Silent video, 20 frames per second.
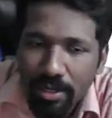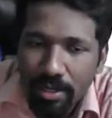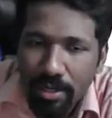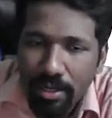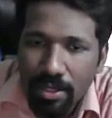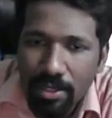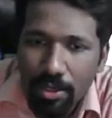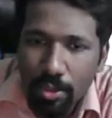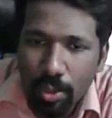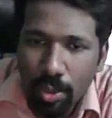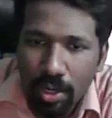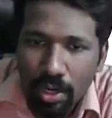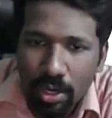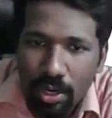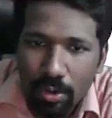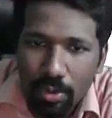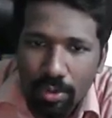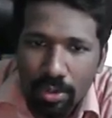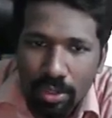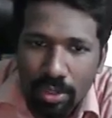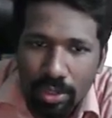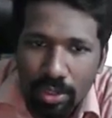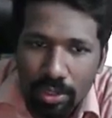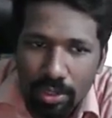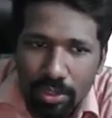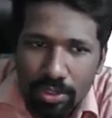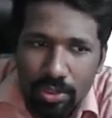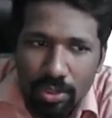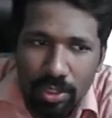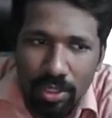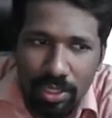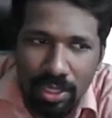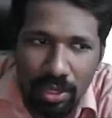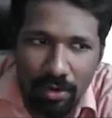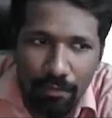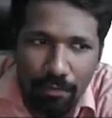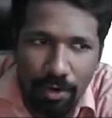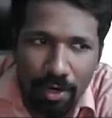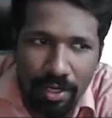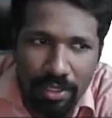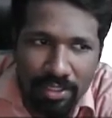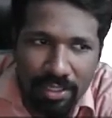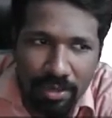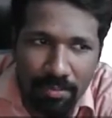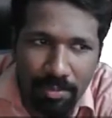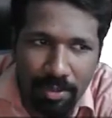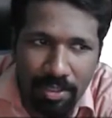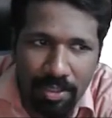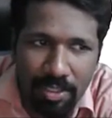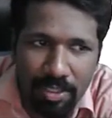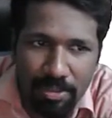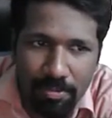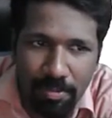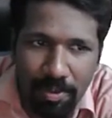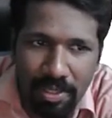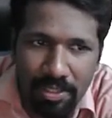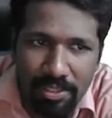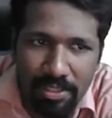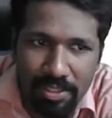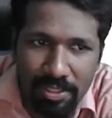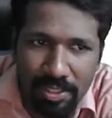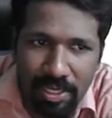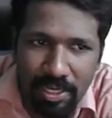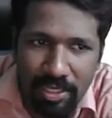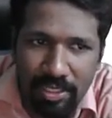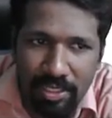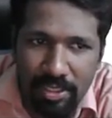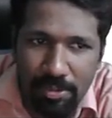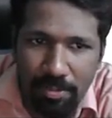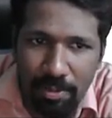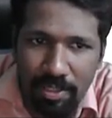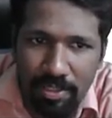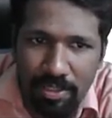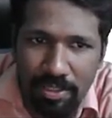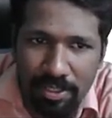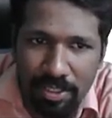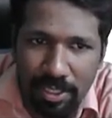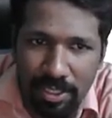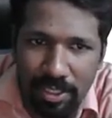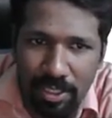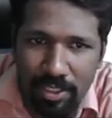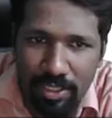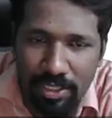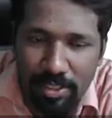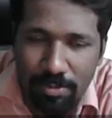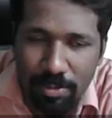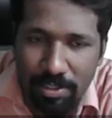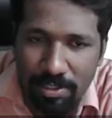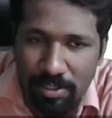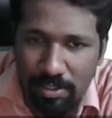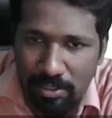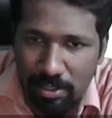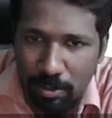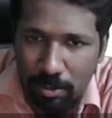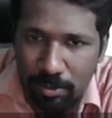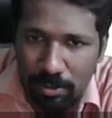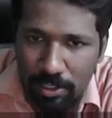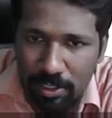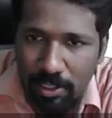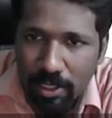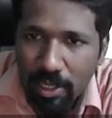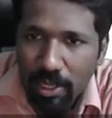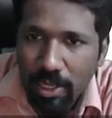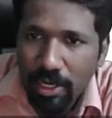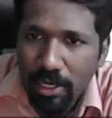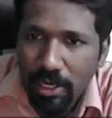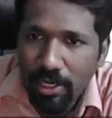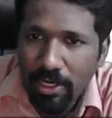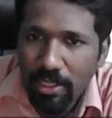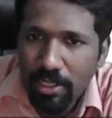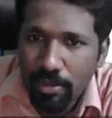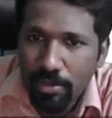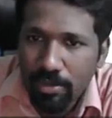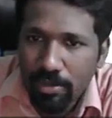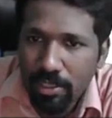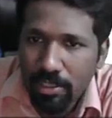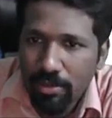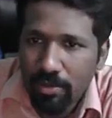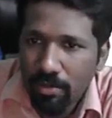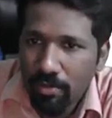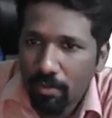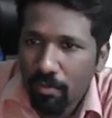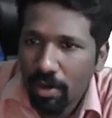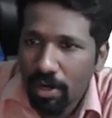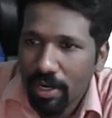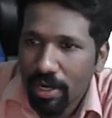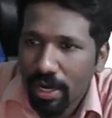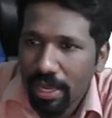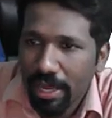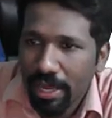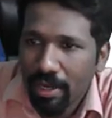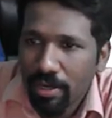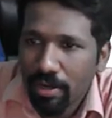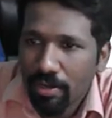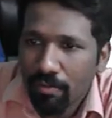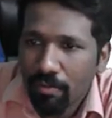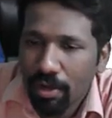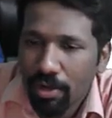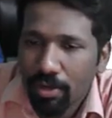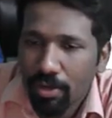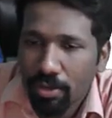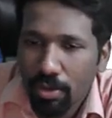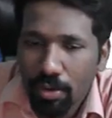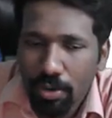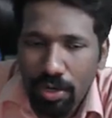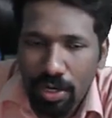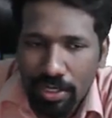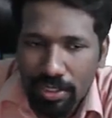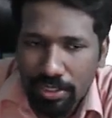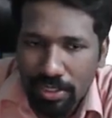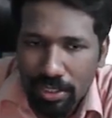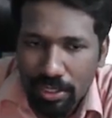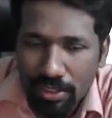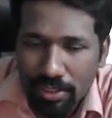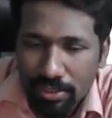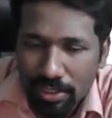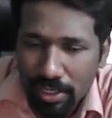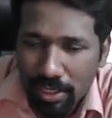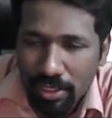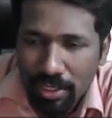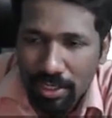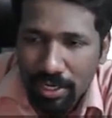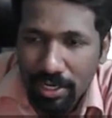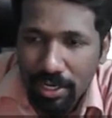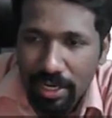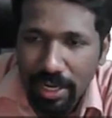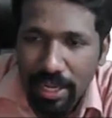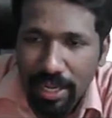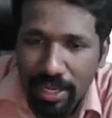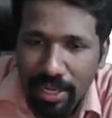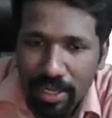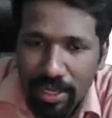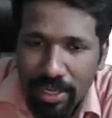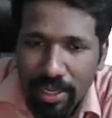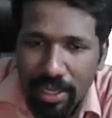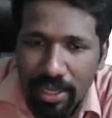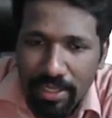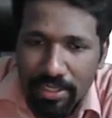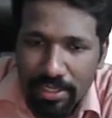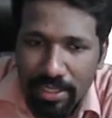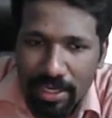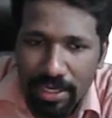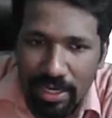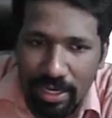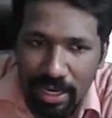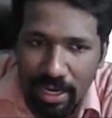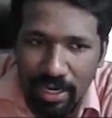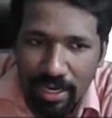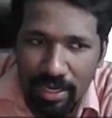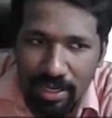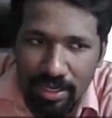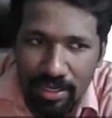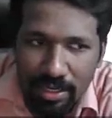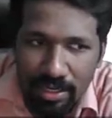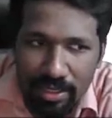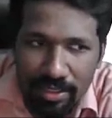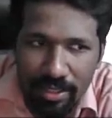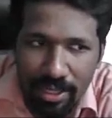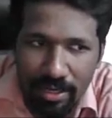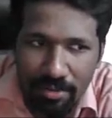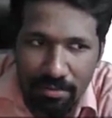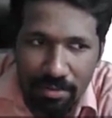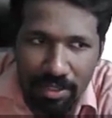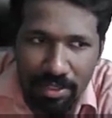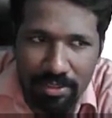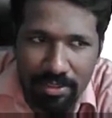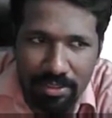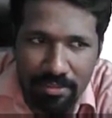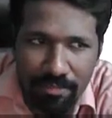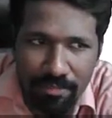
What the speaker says: into account. So here, for example, this base is 10, this base is 100, this base is 1000, 10,000, 1 lakh, 1 crore, etc. Sorry, 10 lakh, etc. That means